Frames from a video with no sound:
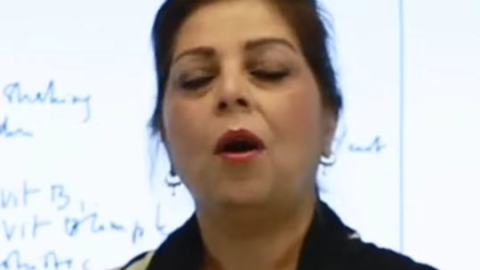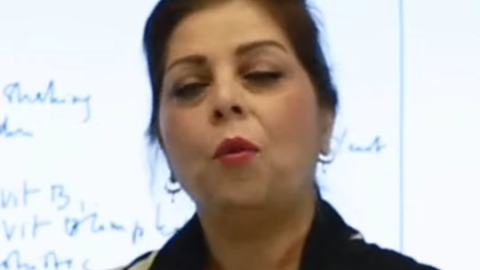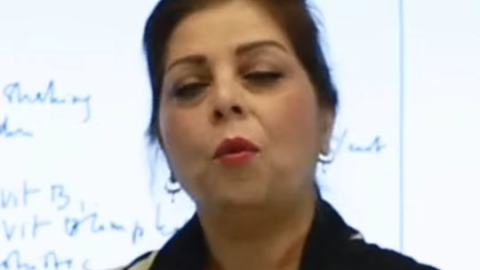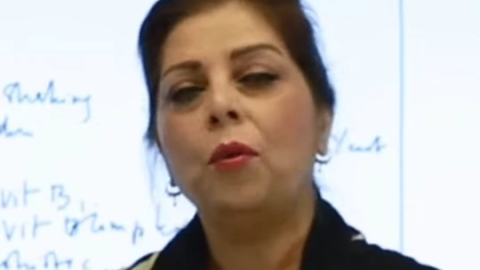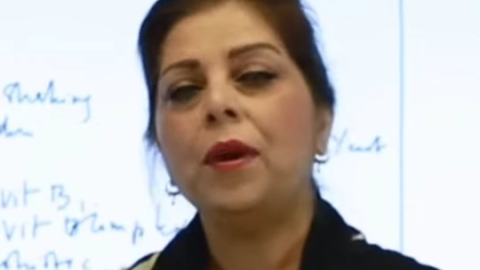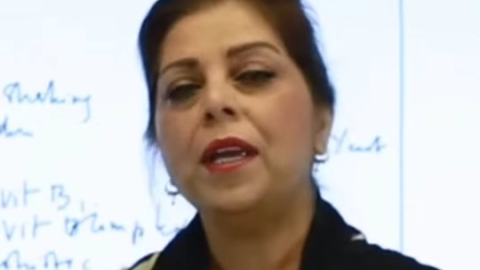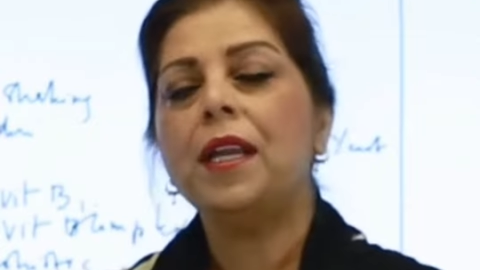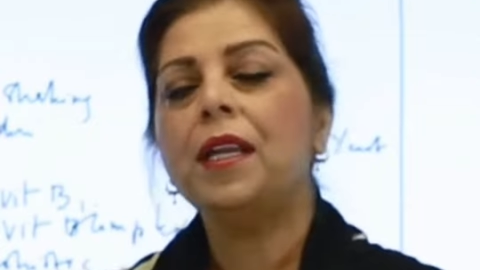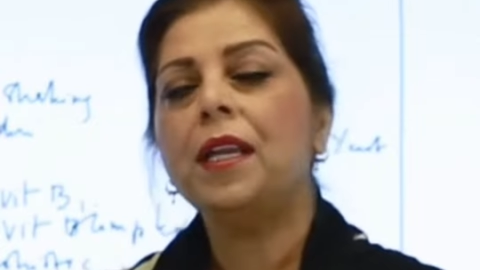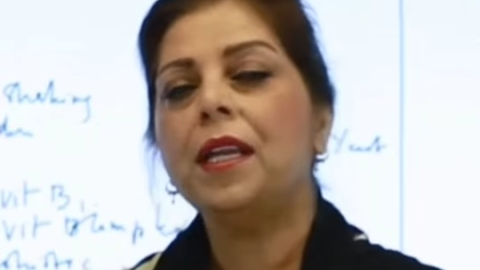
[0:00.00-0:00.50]

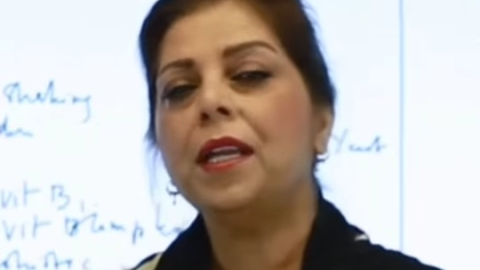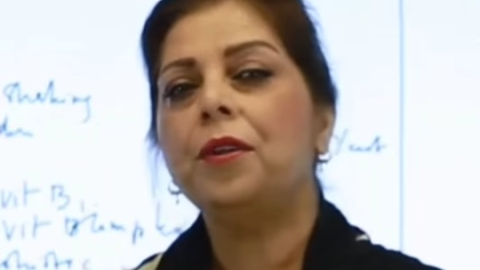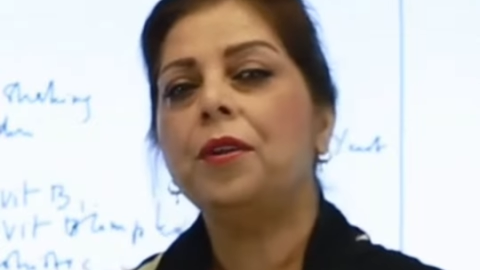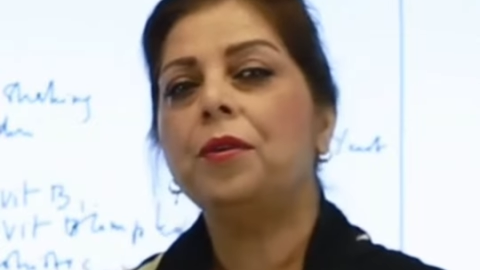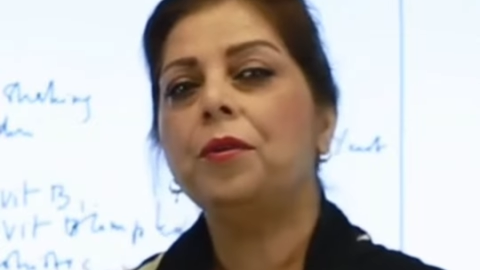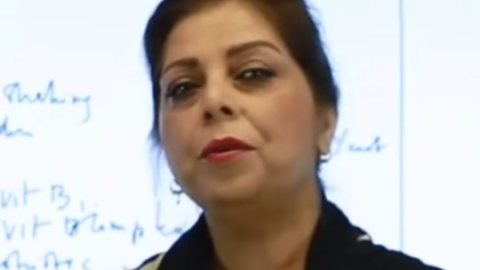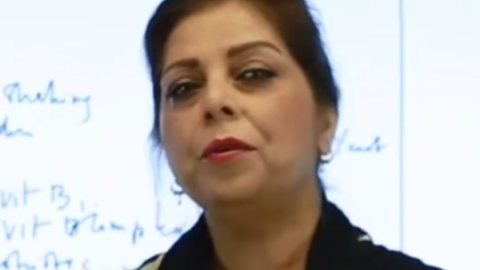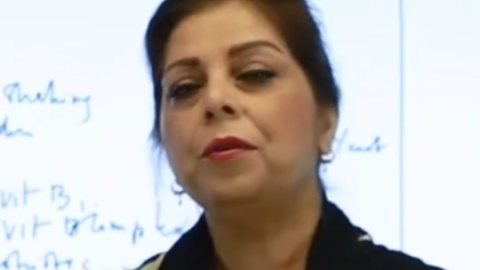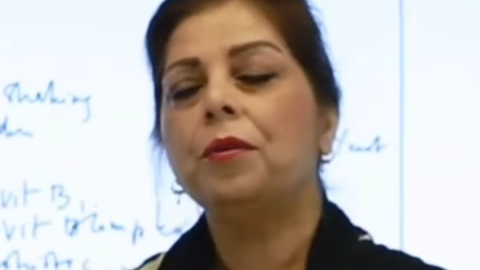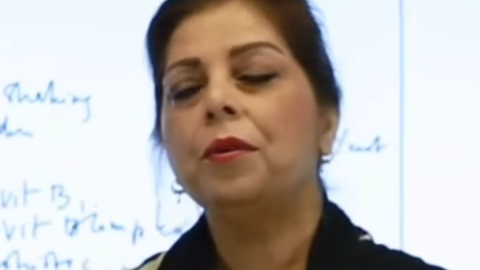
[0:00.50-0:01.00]
we
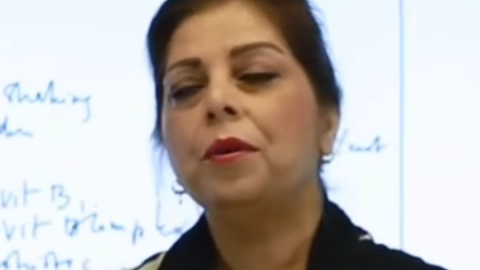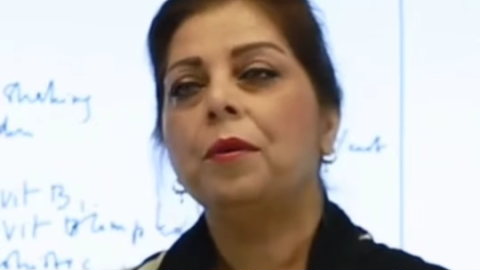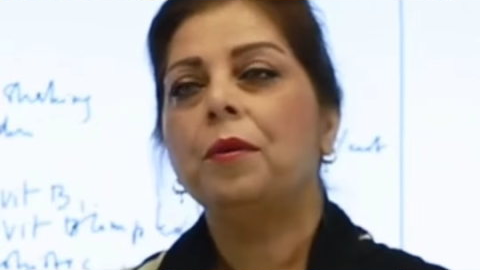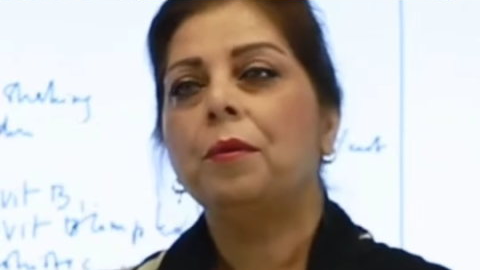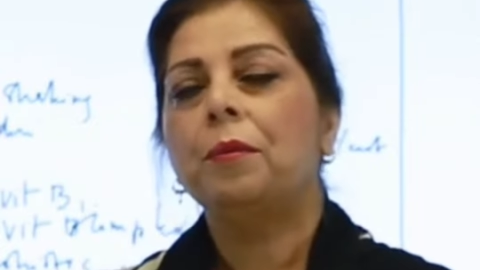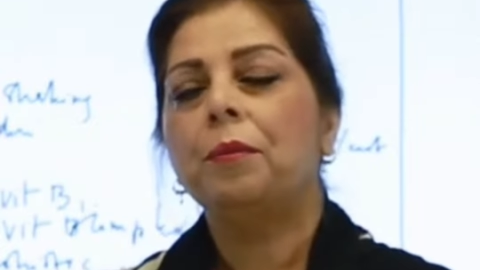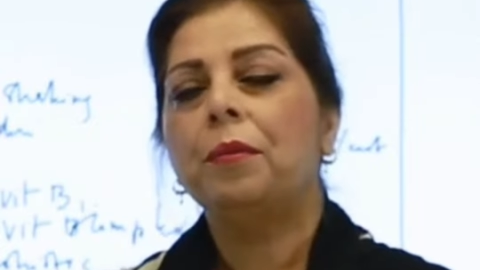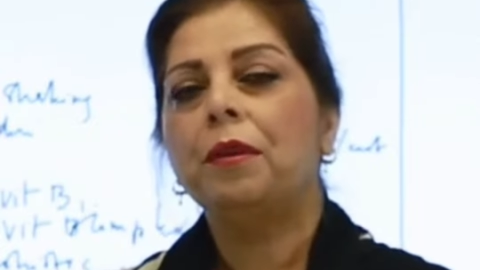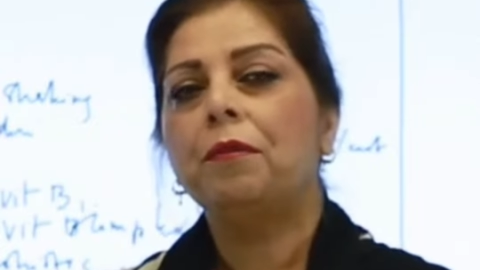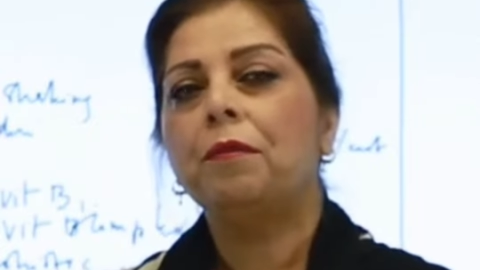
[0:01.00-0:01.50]
need to
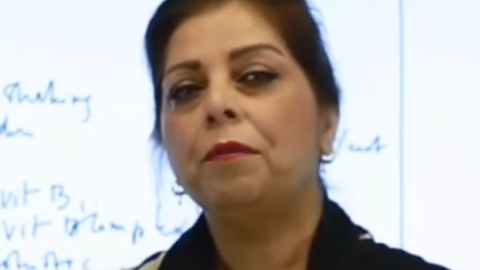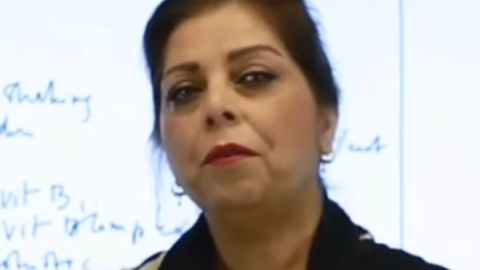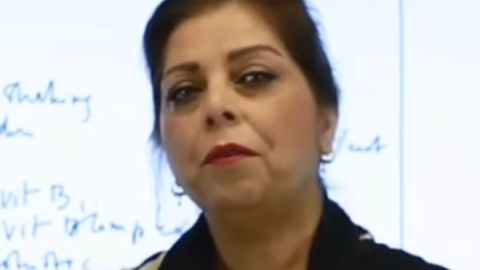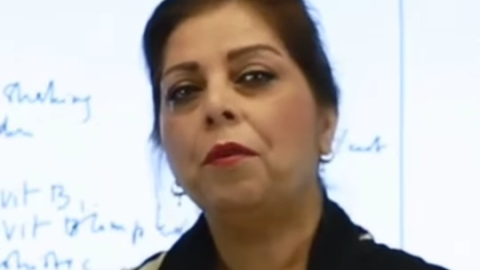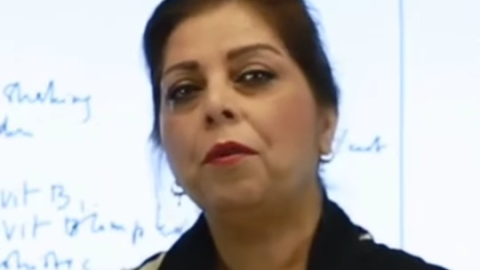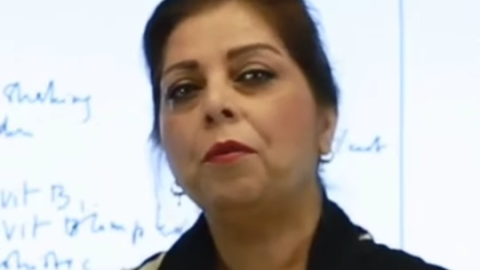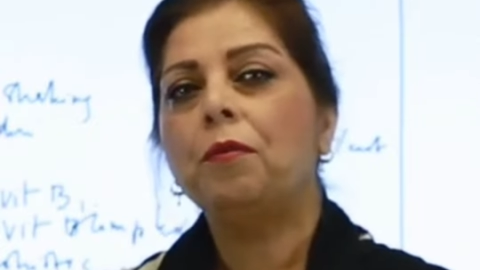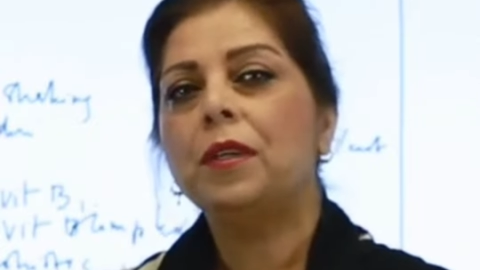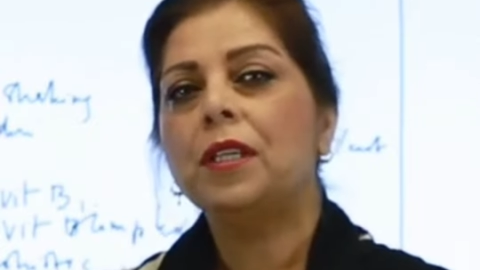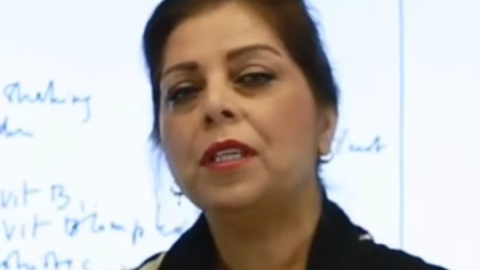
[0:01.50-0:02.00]

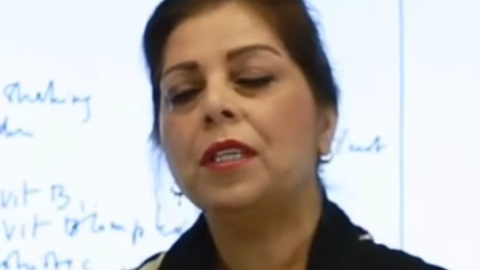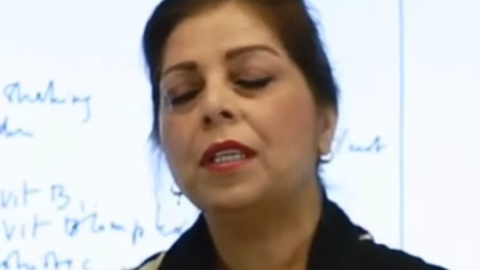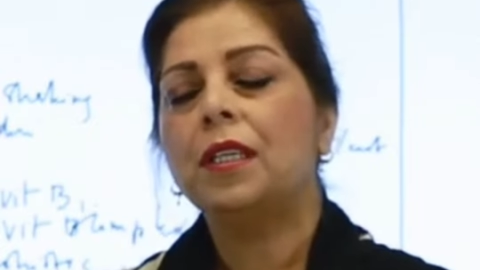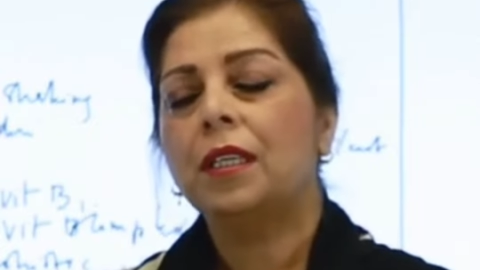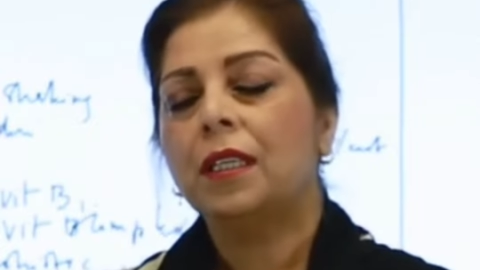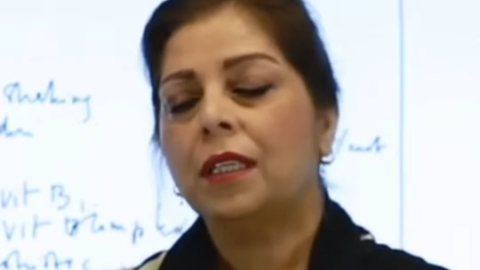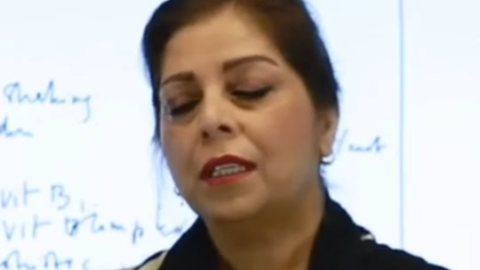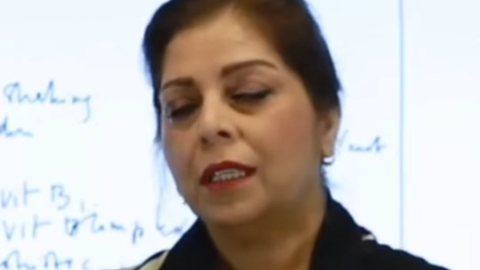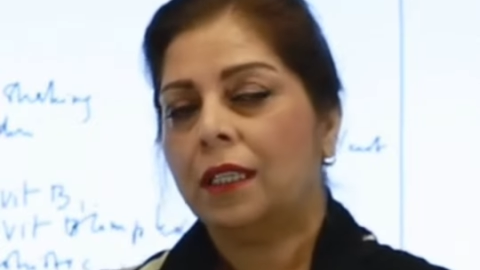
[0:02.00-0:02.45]
before we